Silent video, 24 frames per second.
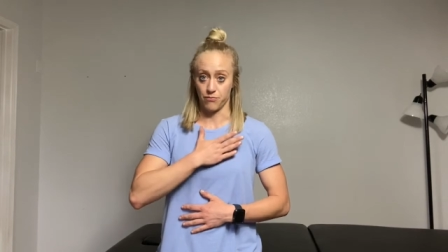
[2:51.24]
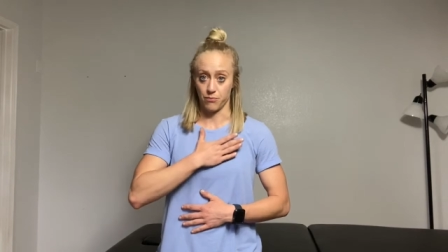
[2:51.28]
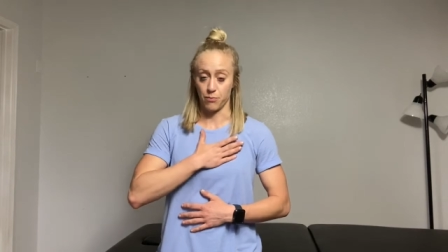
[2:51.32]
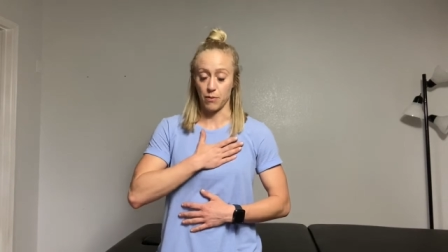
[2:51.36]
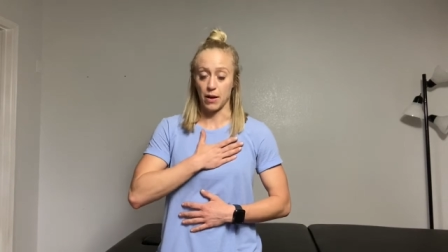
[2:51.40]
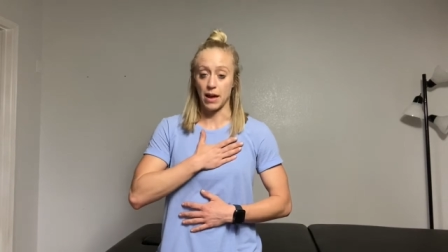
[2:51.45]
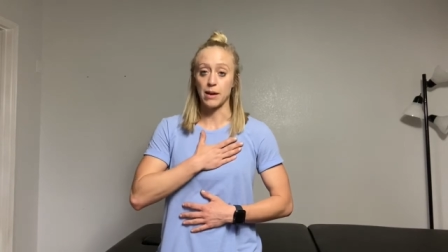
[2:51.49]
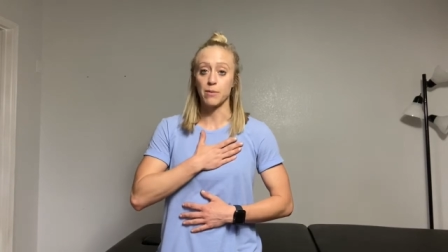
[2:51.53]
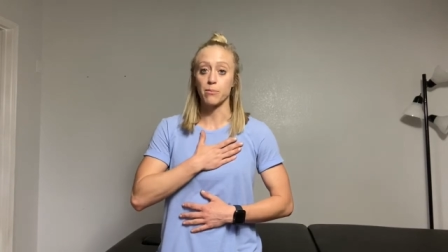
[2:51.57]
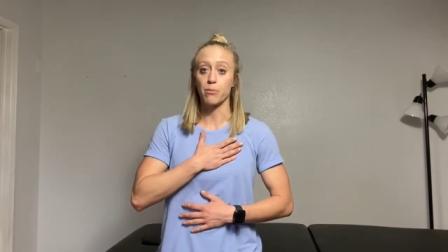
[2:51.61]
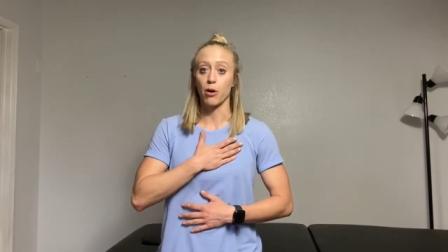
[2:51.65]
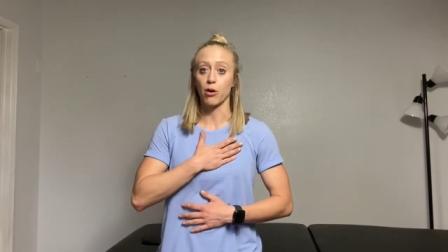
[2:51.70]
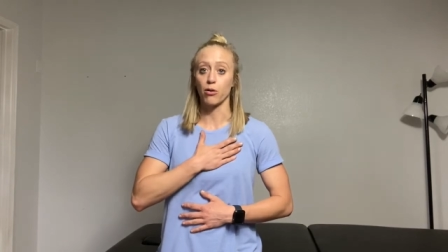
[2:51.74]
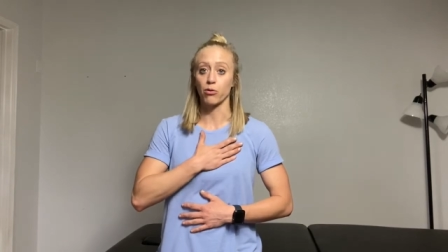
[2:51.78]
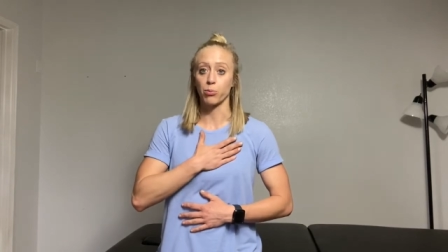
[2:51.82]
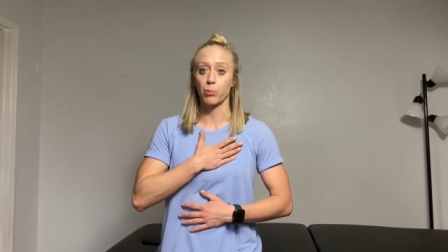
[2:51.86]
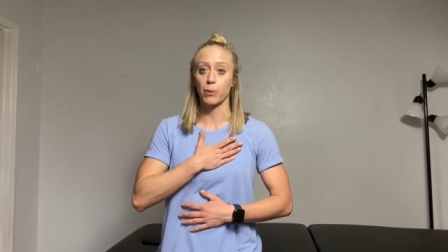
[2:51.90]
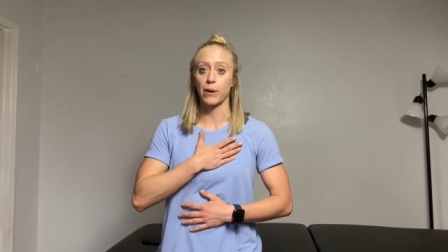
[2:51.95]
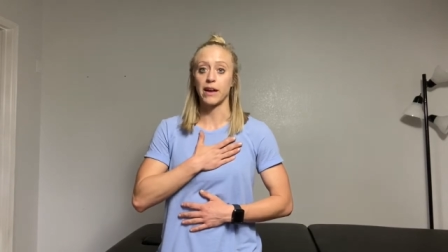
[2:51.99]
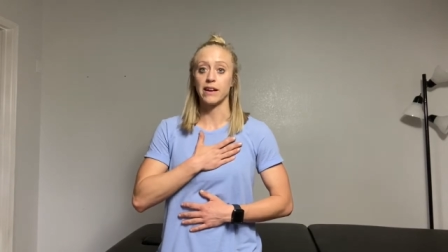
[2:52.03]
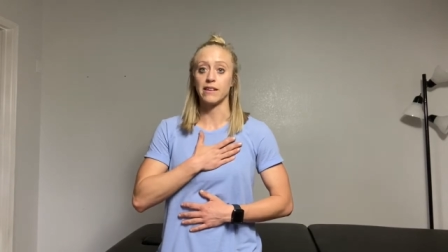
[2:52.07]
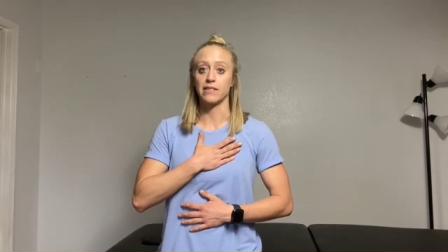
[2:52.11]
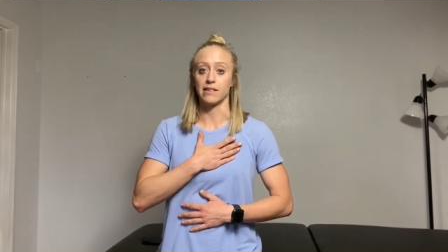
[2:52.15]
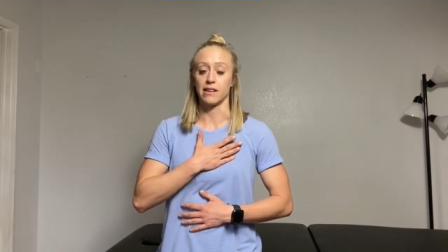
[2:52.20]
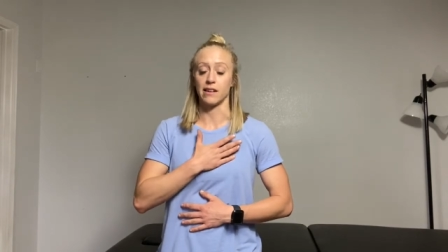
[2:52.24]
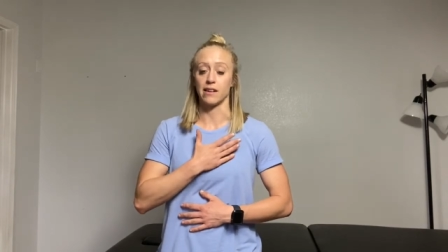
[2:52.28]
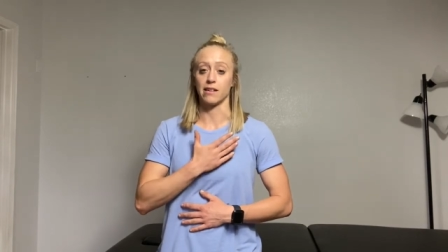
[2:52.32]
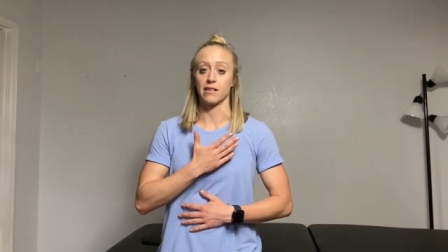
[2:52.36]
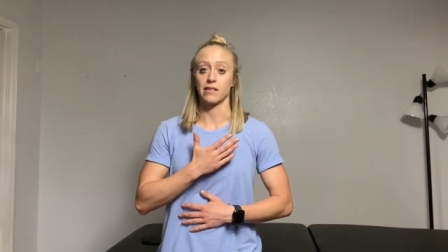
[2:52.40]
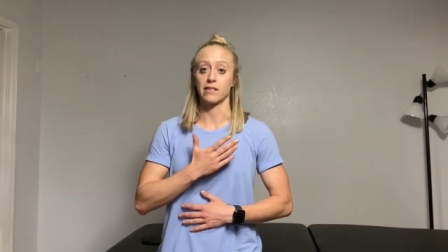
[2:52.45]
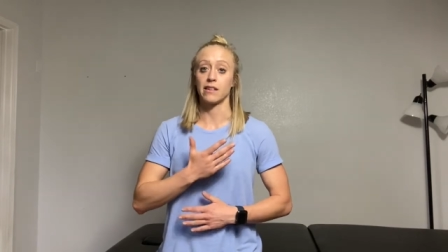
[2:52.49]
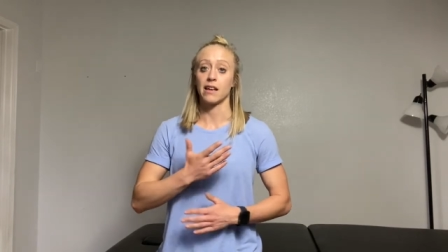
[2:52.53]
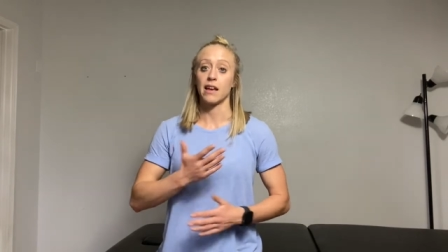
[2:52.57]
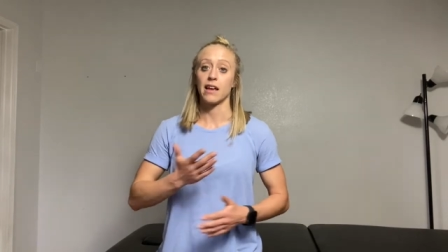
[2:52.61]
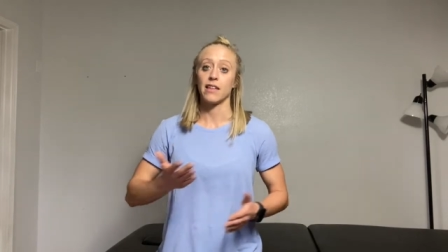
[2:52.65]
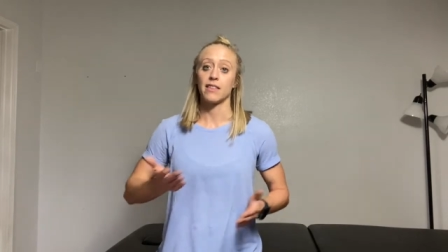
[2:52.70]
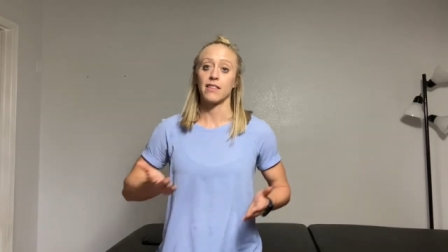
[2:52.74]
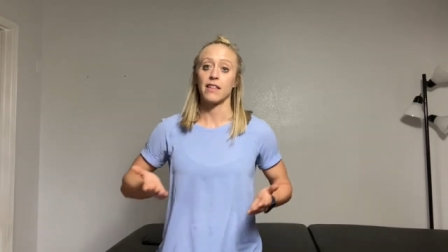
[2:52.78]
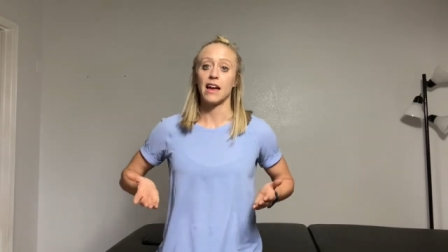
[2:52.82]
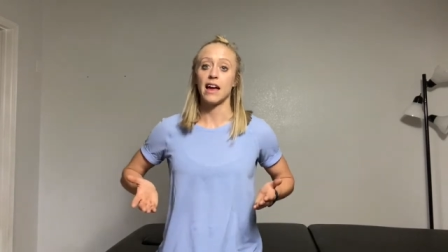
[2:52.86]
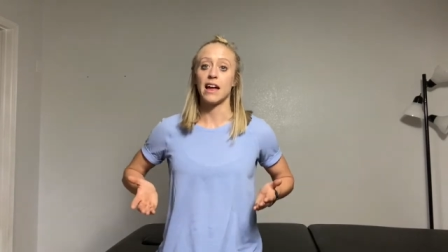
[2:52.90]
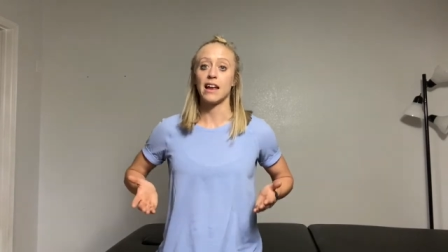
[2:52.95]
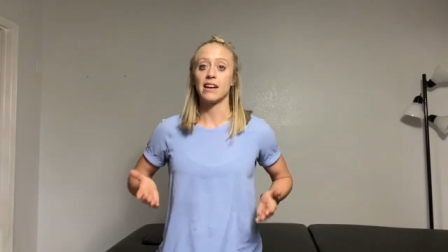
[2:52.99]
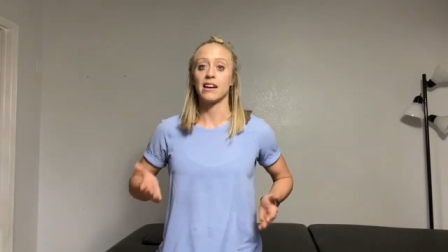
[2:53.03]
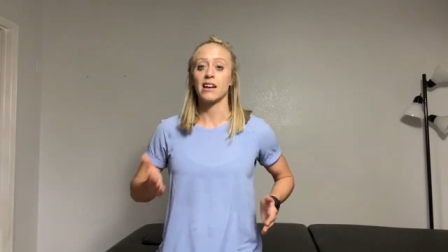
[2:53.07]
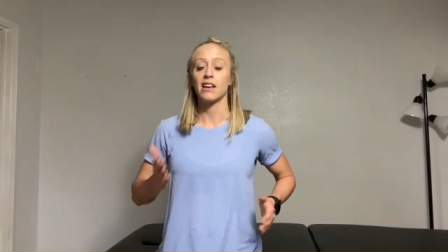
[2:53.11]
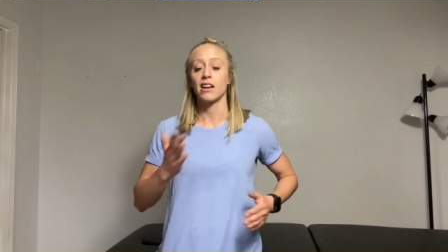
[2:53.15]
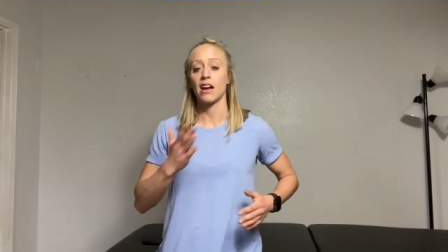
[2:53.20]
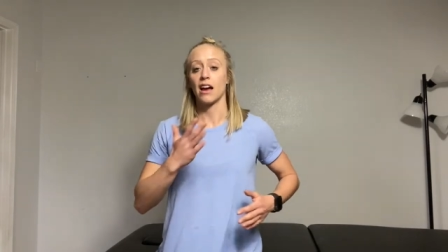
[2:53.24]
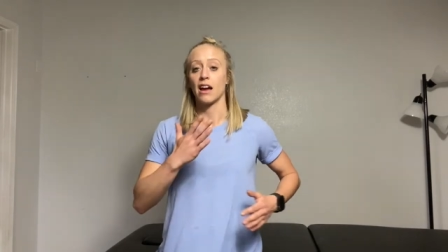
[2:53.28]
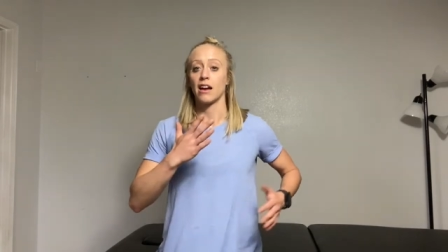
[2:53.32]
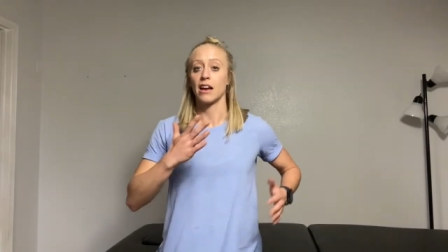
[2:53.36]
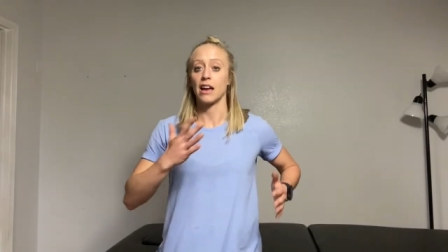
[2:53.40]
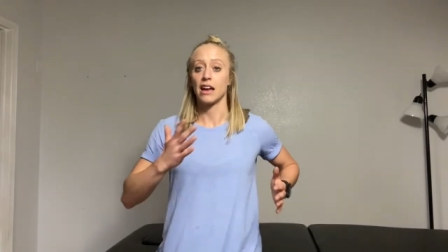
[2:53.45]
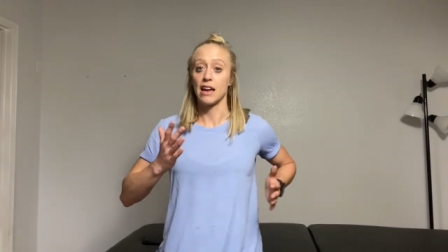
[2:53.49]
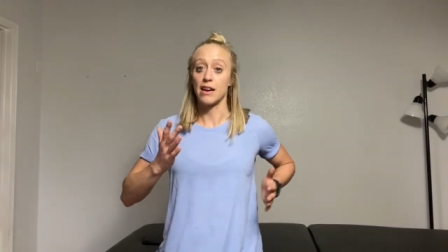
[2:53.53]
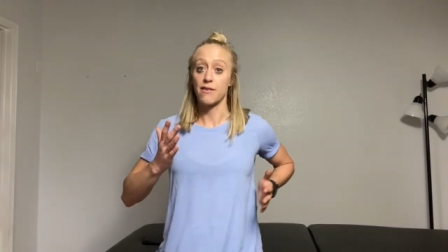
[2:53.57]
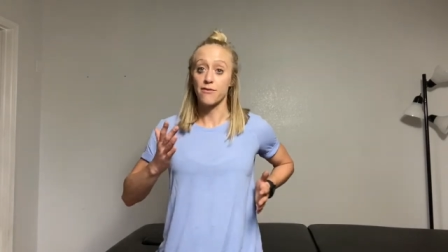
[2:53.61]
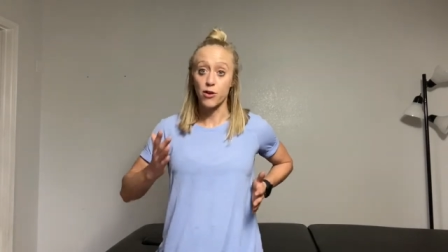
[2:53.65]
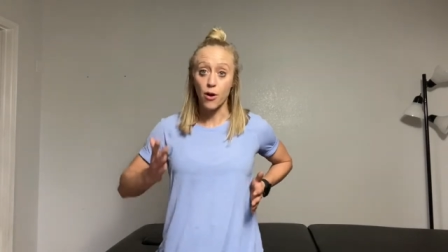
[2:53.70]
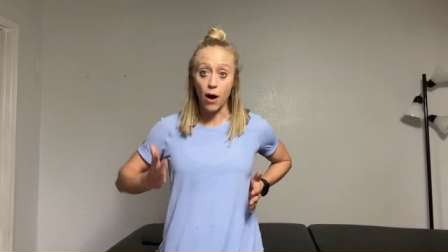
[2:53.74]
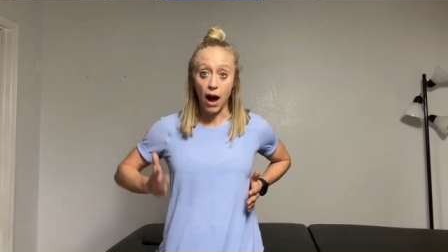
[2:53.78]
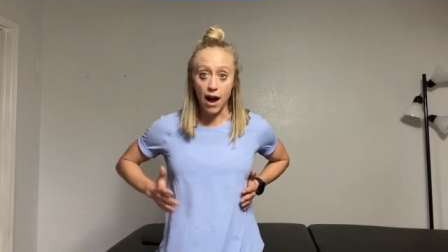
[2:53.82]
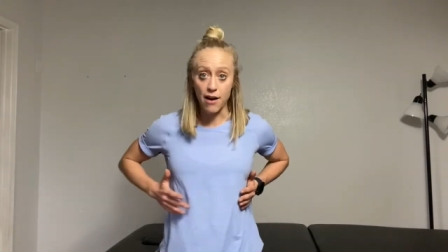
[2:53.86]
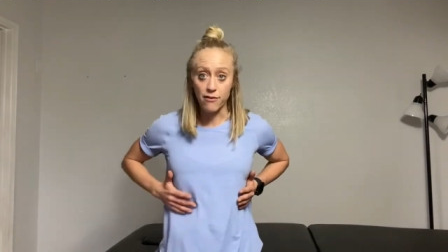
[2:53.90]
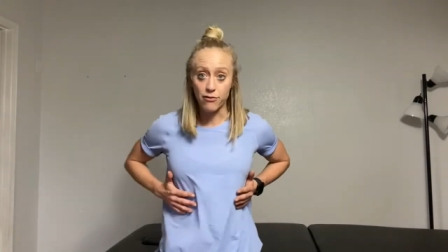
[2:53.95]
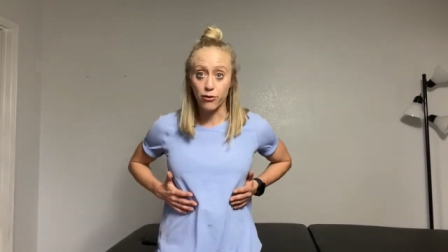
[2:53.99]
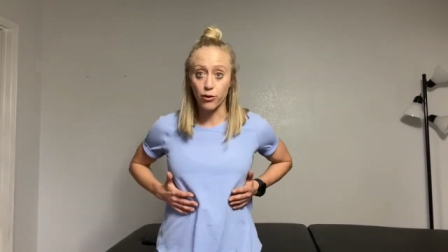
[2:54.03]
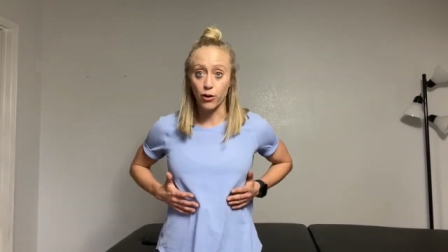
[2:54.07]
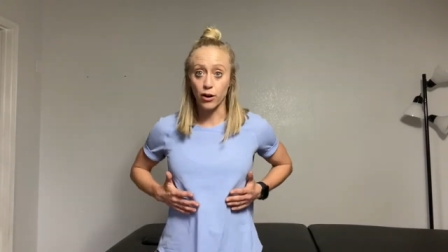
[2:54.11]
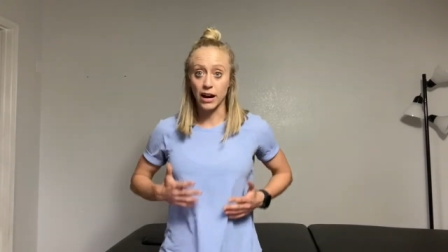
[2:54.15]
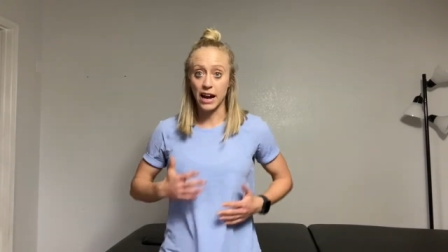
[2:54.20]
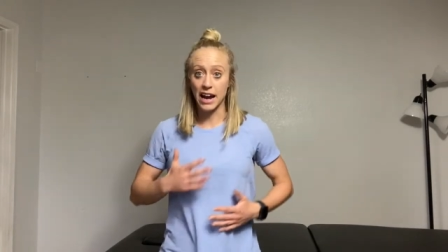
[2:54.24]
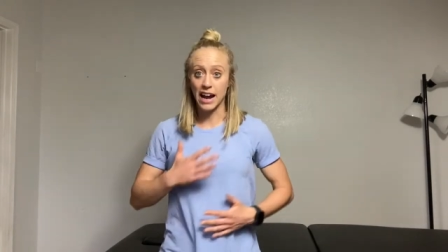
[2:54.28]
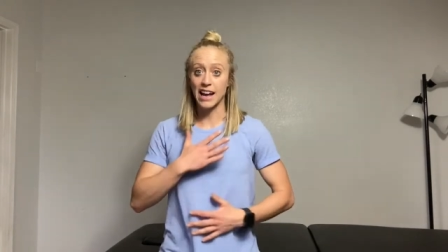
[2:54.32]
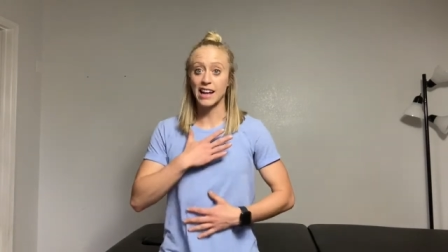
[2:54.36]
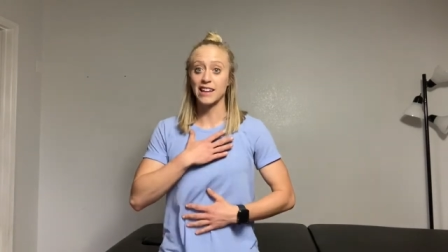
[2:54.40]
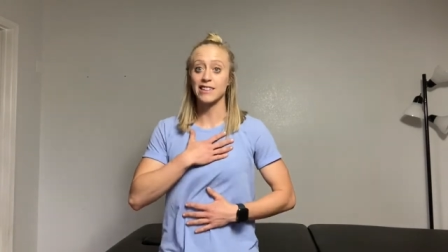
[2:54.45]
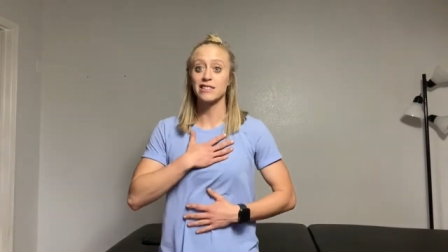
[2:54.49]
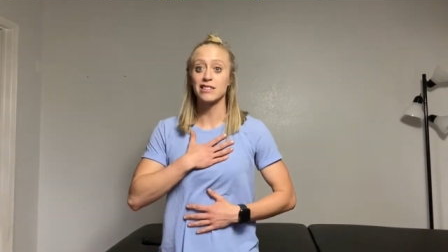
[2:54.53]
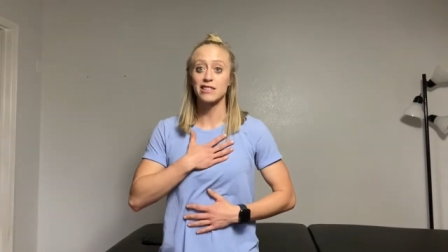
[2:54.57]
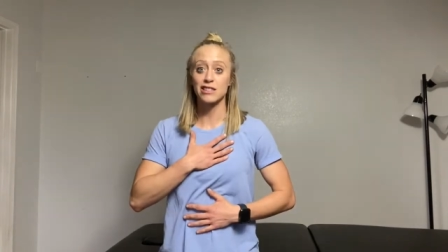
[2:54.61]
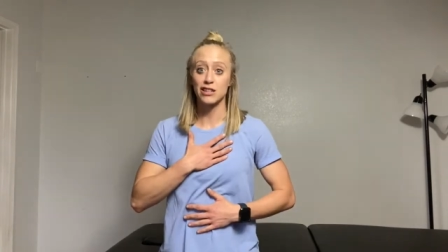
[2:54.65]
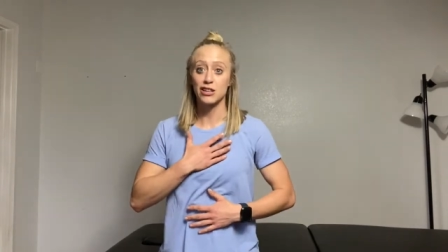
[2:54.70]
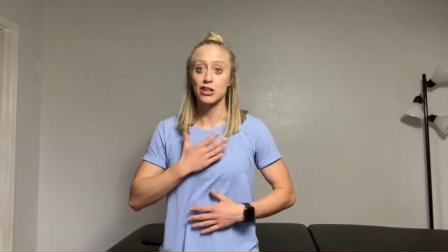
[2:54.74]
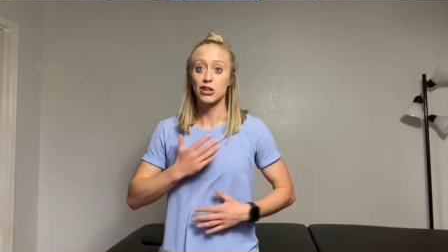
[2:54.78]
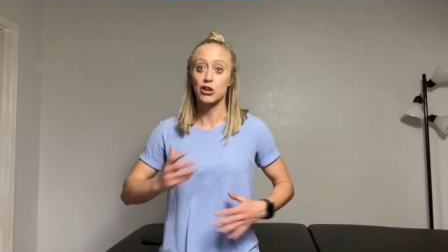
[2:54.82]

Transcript: in both places. Then if you have four hands,